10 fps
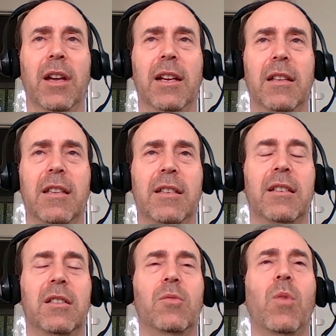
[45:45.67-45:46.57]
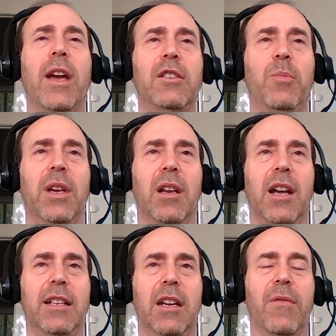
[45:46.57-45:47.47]
This is way too big an
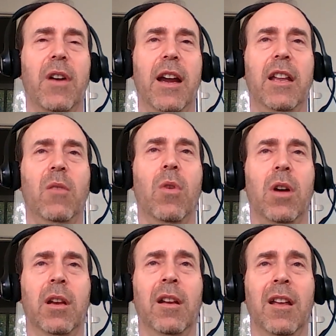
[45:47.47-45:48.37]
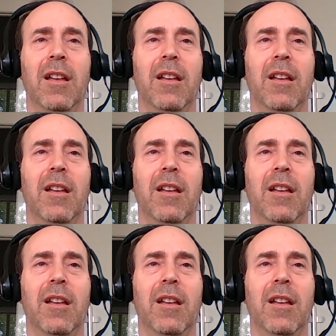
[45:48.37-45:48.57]
idea for any one